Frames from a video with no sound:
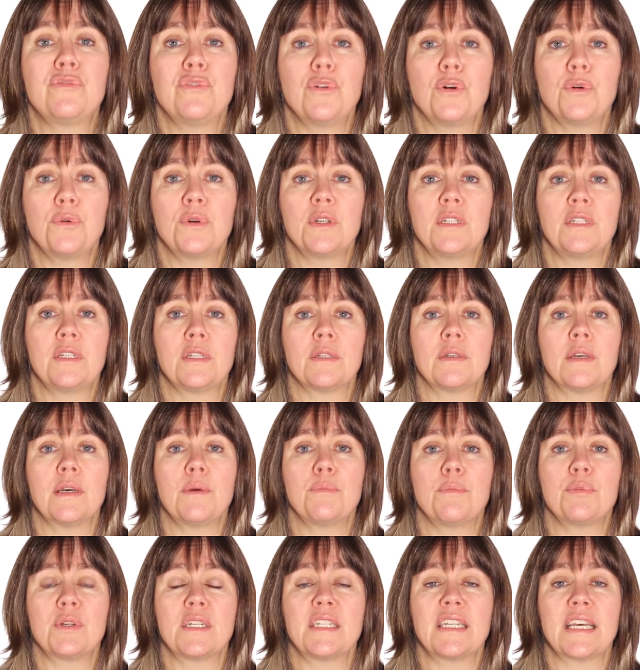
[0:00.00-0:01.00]
forward
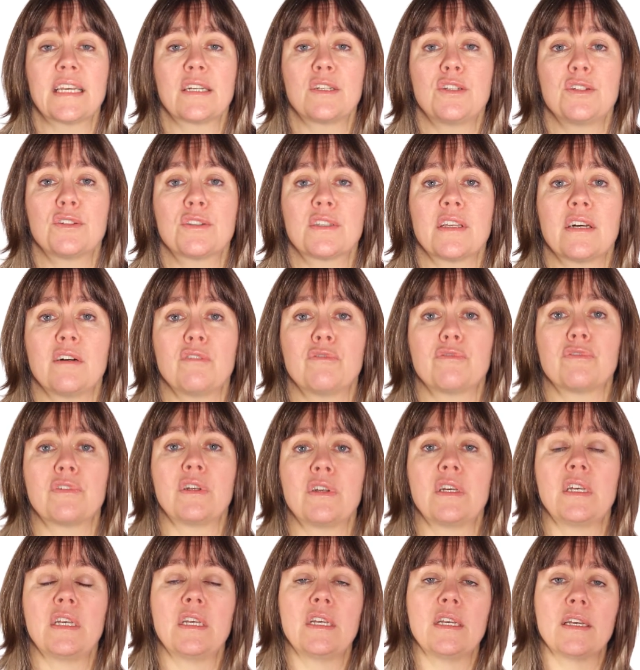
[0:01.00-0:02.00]
and protect yourself.